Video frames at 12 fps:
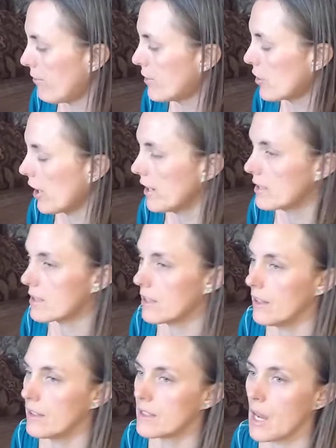trying
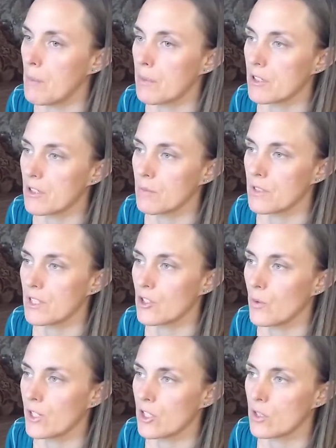to temper some
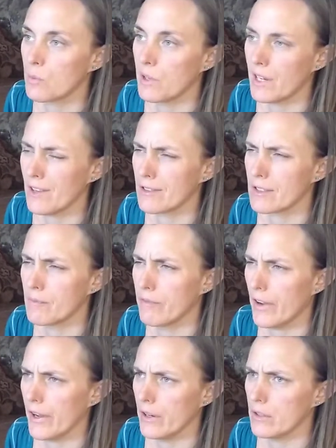situations, put out some
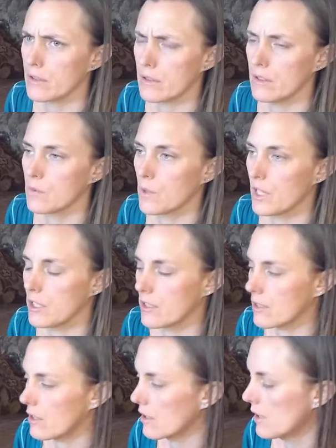fires is what I
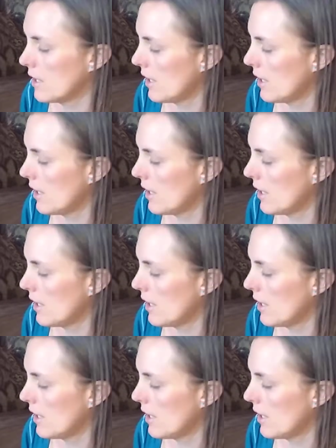just heard.